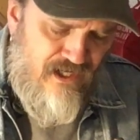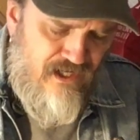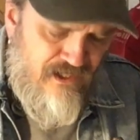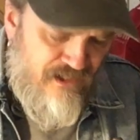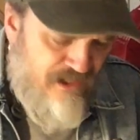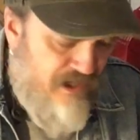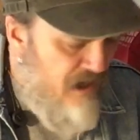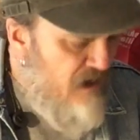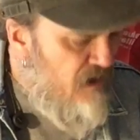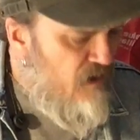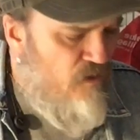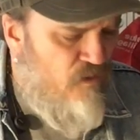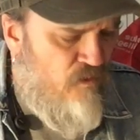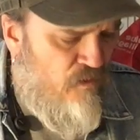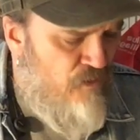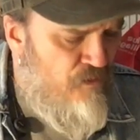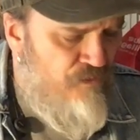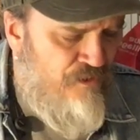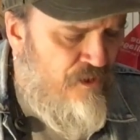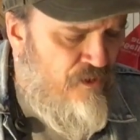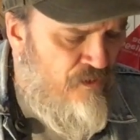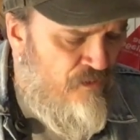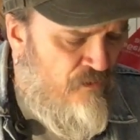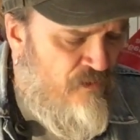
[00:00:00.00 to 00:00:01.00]
And I
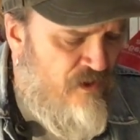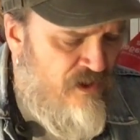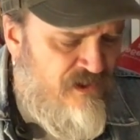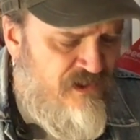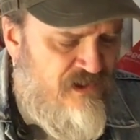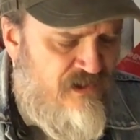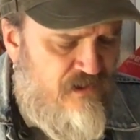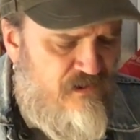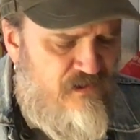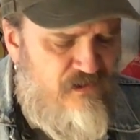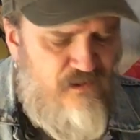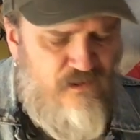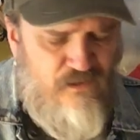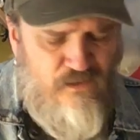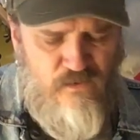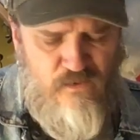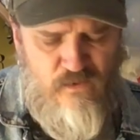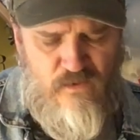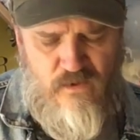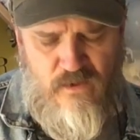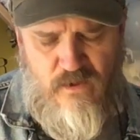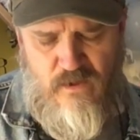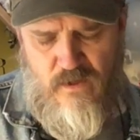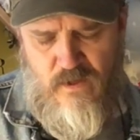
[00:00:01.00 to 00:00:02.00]
won't know what to do,
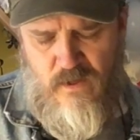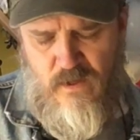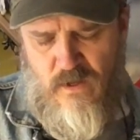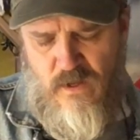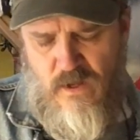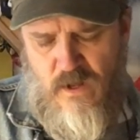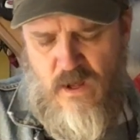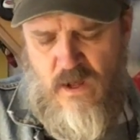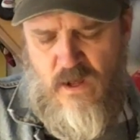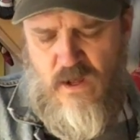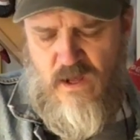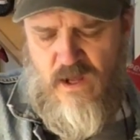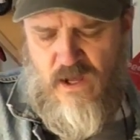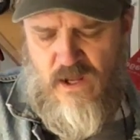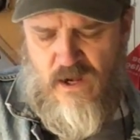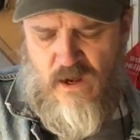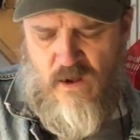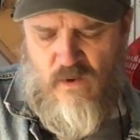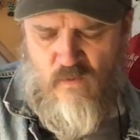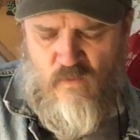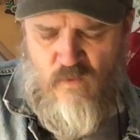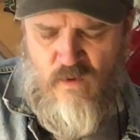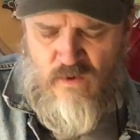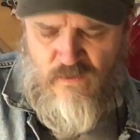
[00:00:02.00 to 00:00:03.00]
and I
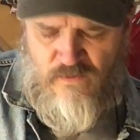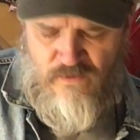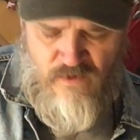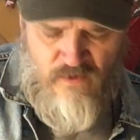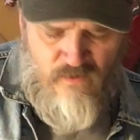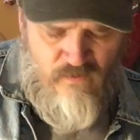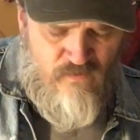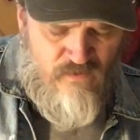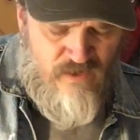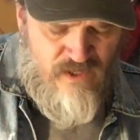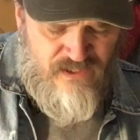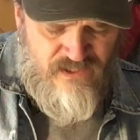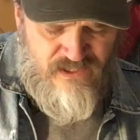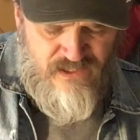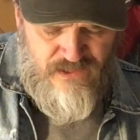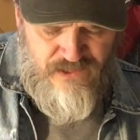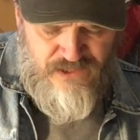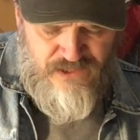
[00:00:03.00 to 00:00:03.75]
won't know what to